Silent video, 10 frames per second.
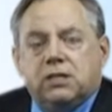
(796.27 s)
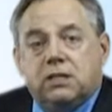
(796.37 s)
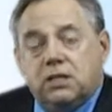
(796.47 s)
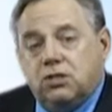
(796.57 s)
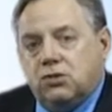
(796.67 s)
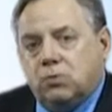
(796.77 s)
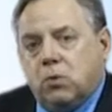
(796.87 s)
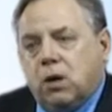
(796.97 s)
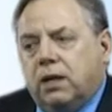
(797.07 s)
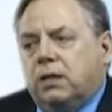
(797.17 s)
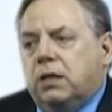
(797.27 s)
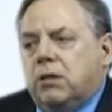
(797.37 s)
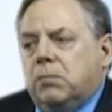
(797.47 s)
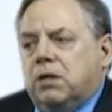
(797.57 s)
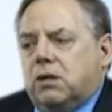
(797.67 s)
that teachers want,
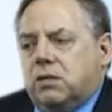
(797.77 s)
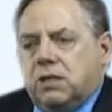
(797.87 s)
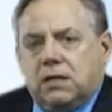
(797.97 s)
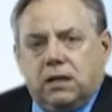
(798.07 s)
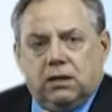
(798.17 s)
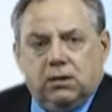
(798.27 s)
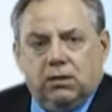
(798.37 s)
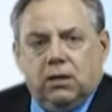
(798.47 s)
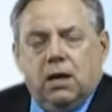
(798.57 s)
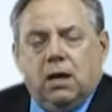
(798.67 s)
because they think they're